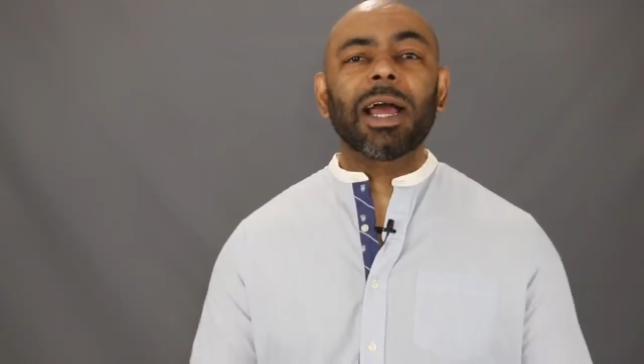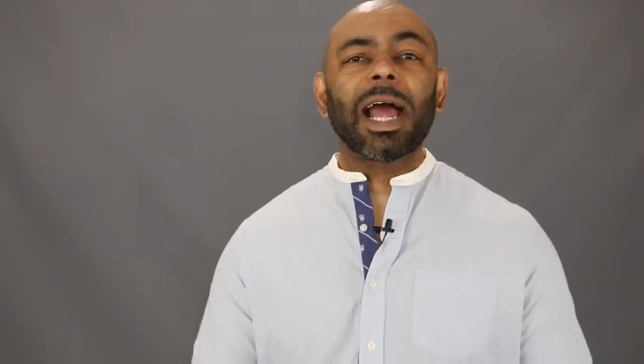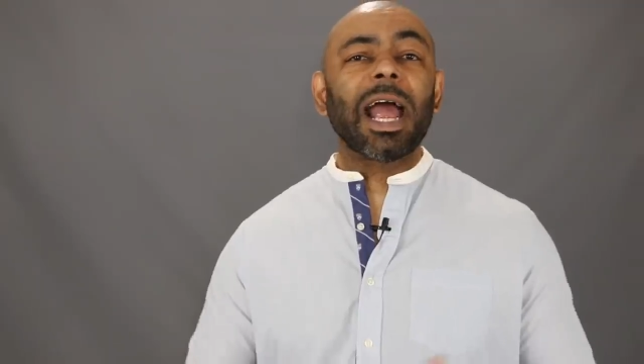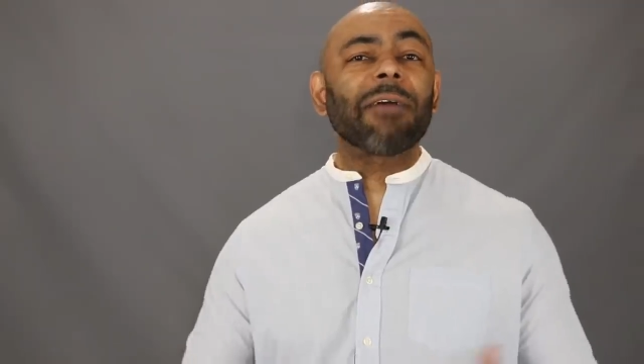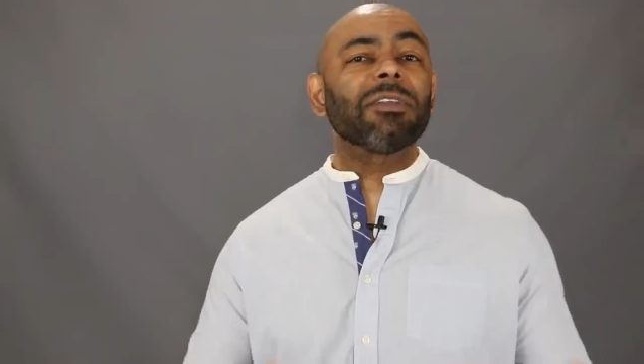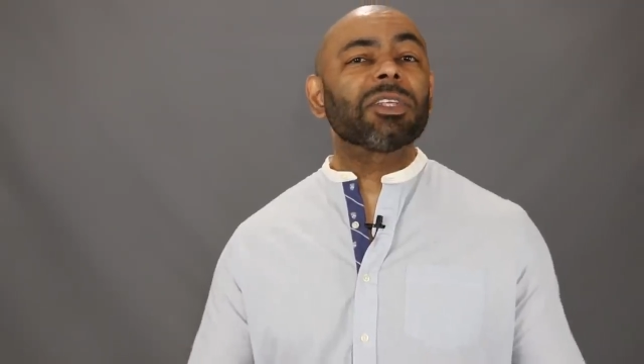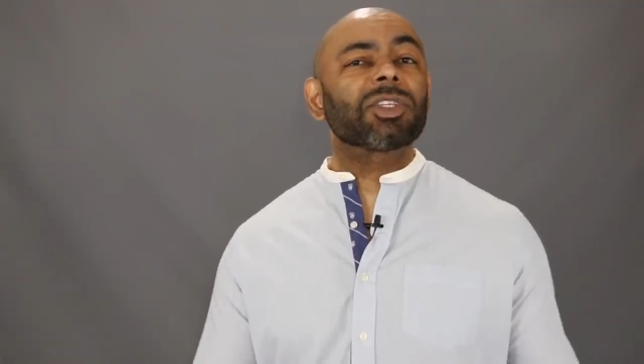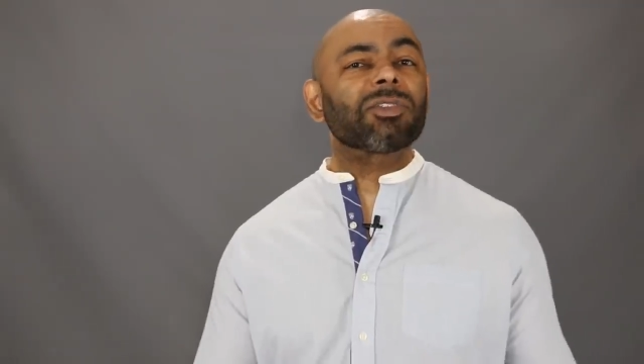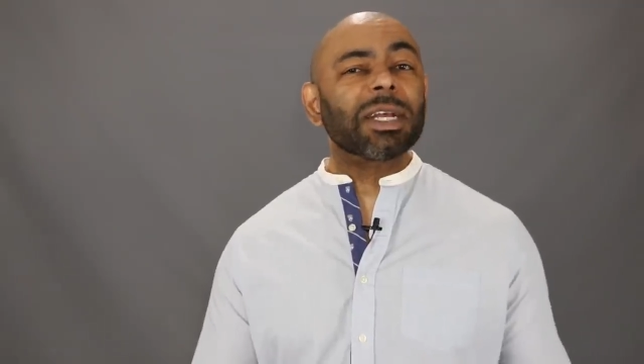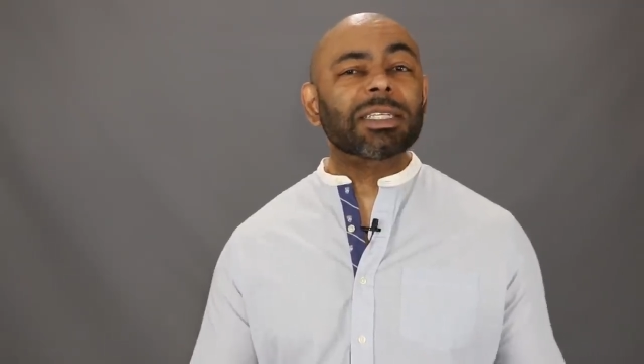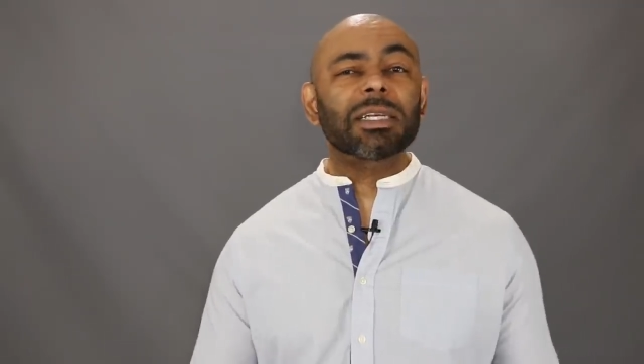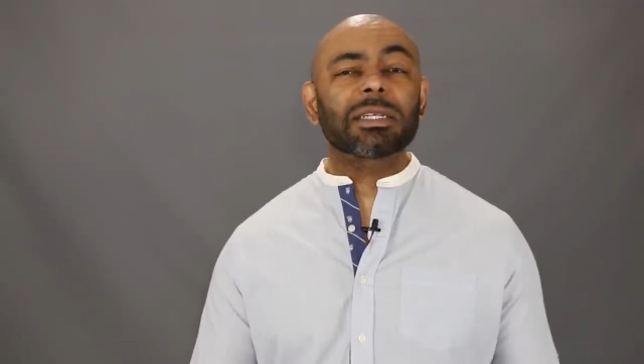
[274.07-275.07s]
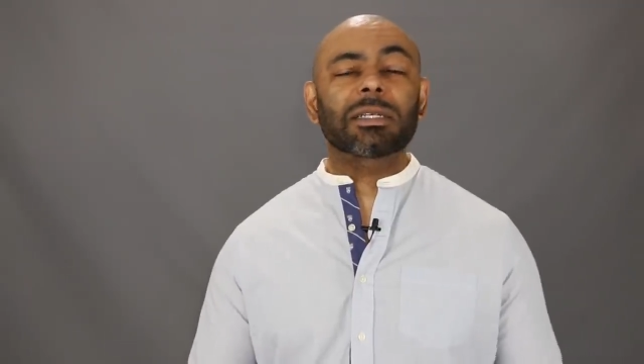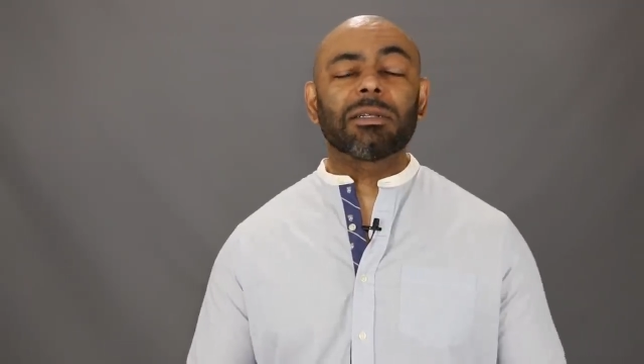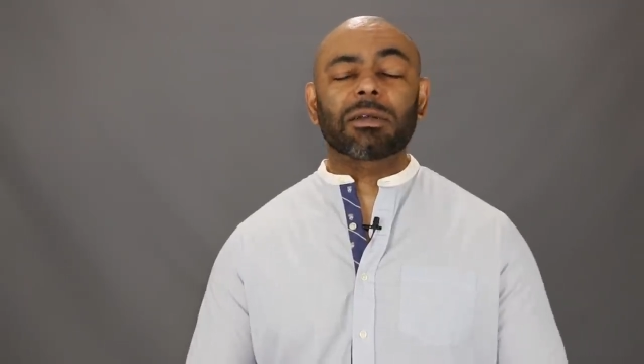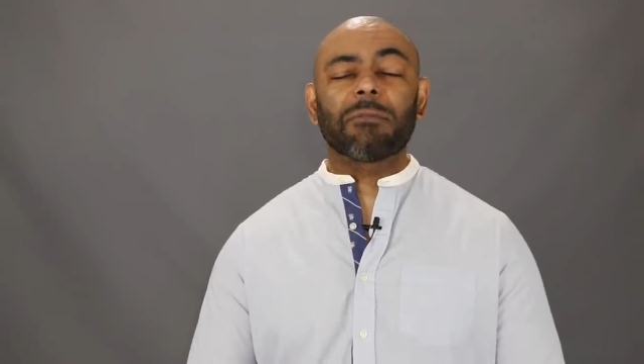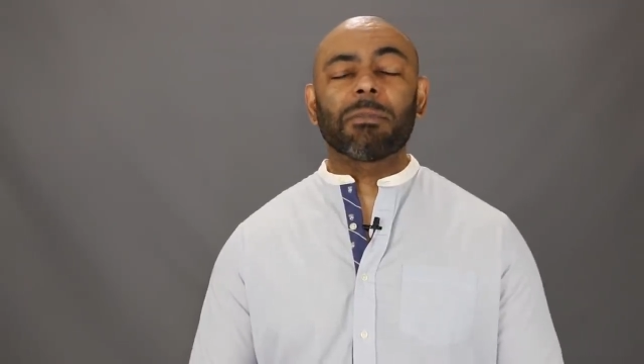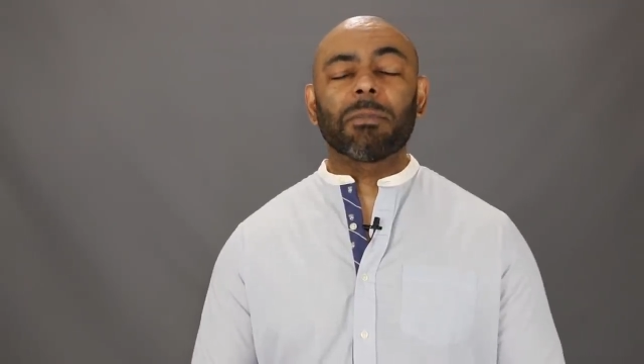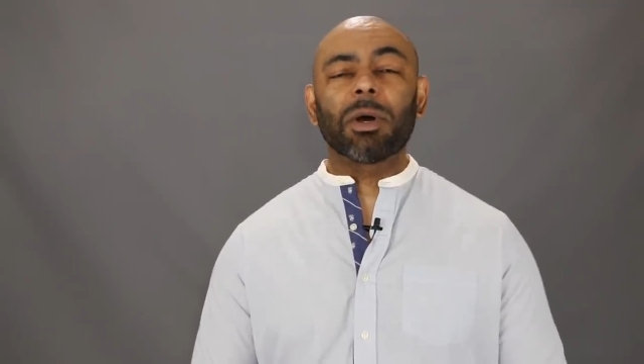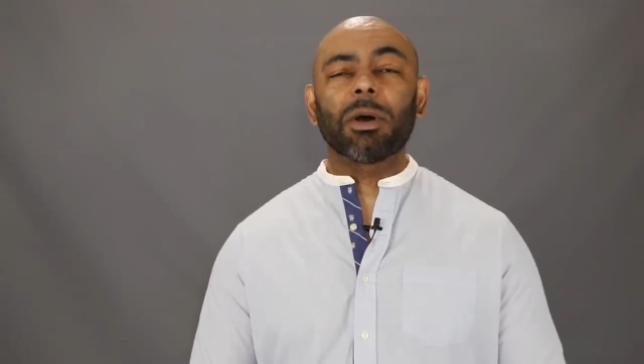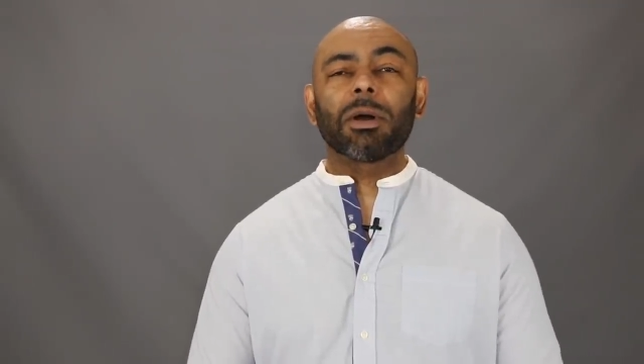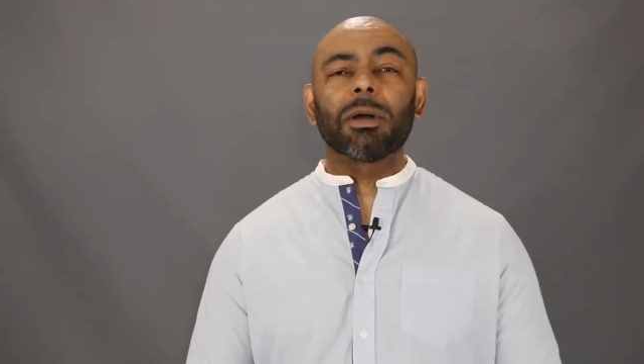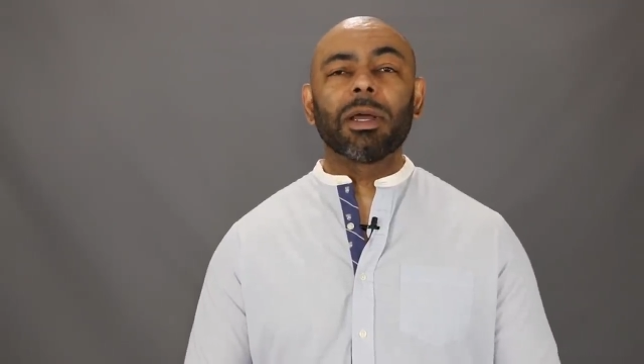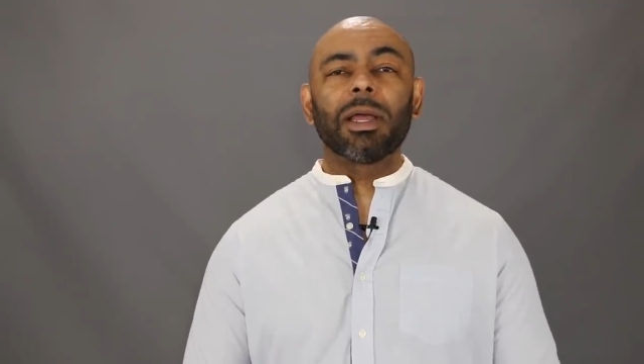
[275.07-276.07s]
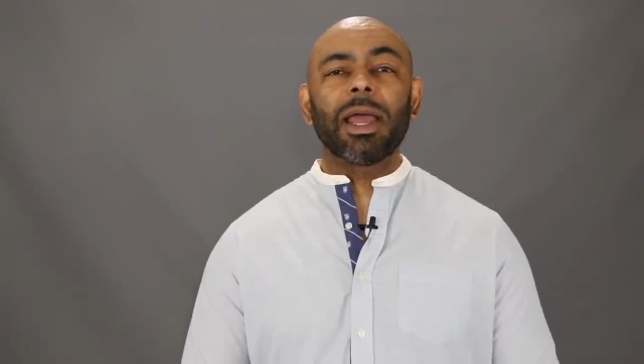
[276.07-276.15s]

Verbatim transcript: I have the dressiest look of them all.